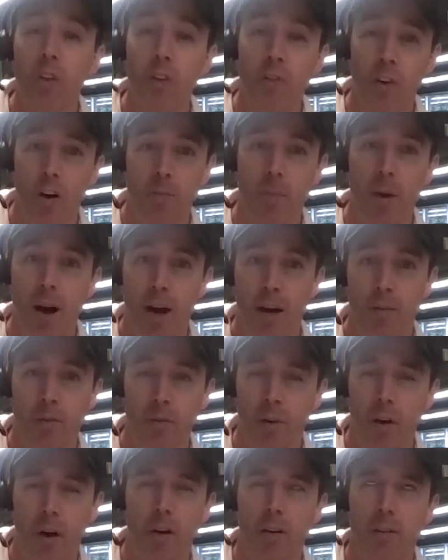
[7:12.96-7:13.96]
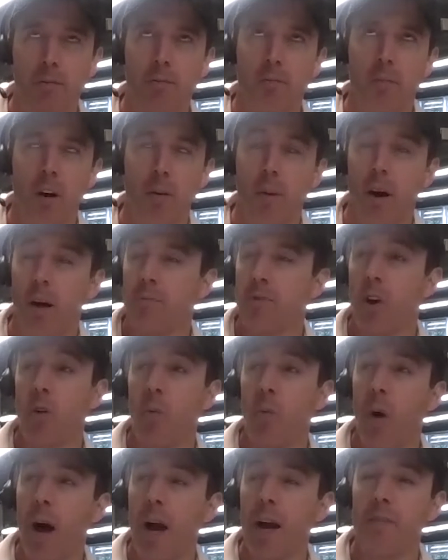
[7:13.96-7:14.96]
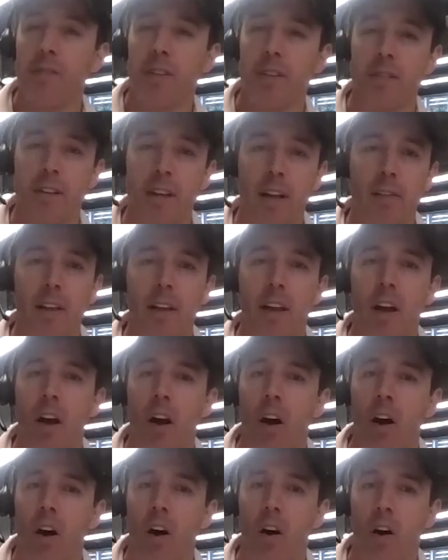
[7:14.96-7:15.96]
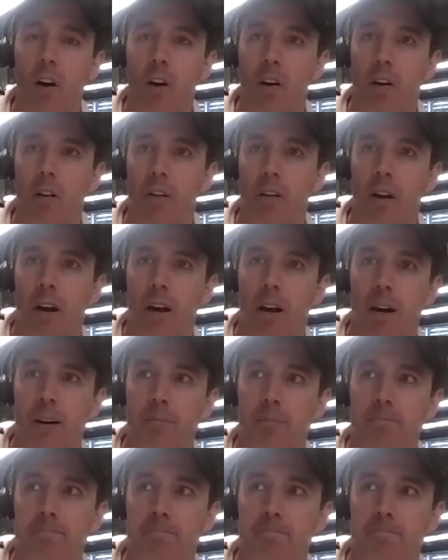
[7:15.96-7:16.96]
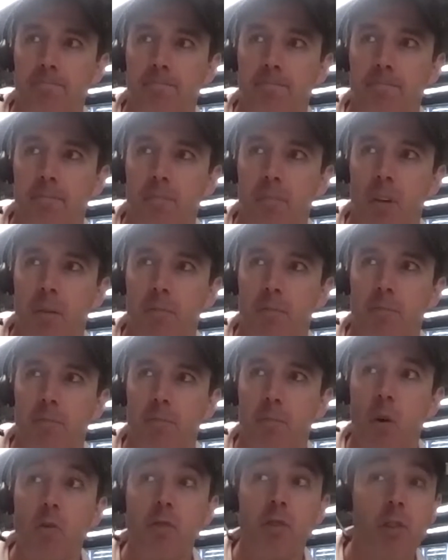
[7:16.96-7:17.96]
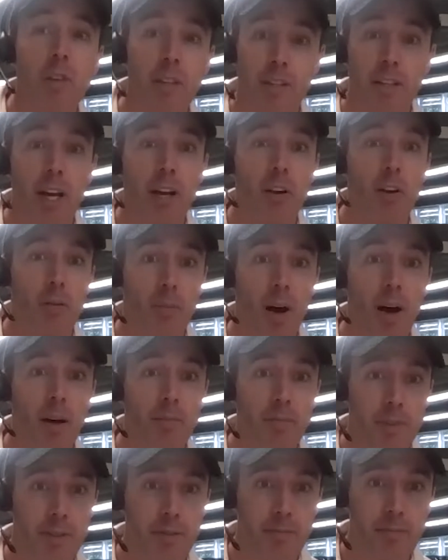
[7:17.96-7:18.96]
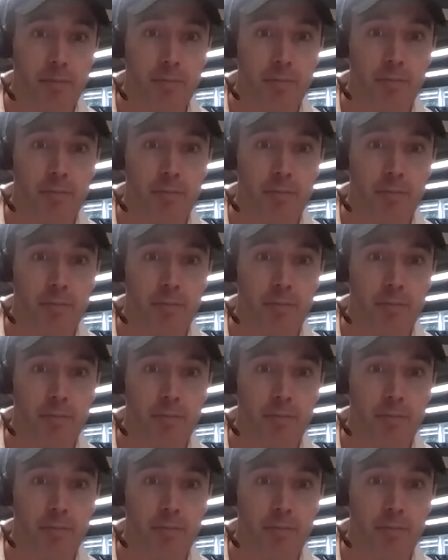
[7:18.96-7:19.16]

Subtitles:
Both of our wives, incidentally, are mostly stay-at-home moms.